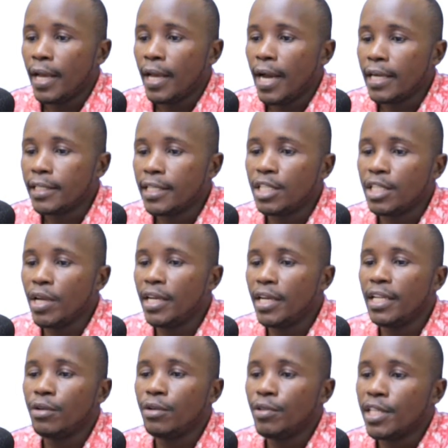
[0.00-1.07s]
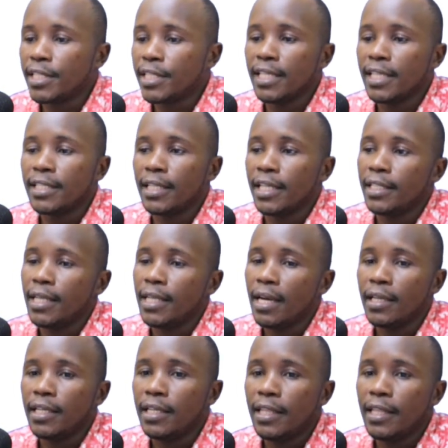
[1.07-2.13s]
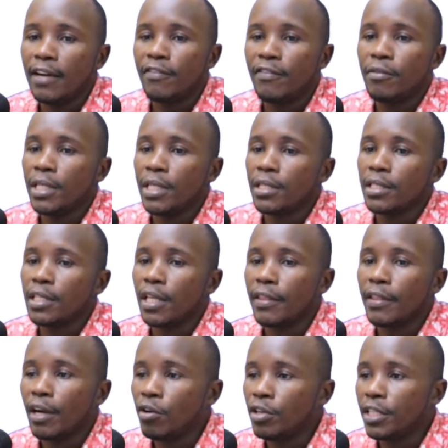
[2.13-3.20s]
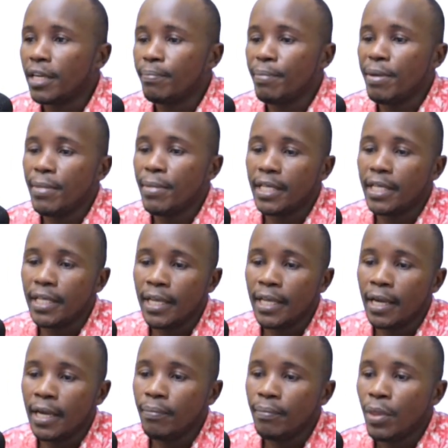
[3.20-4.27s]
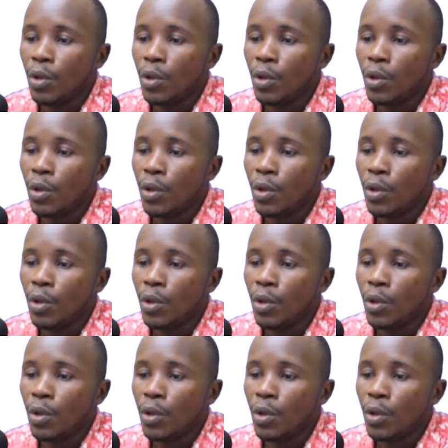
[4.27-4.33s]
And since we are dealing with the sales ledger, it therefore means the contra payment here,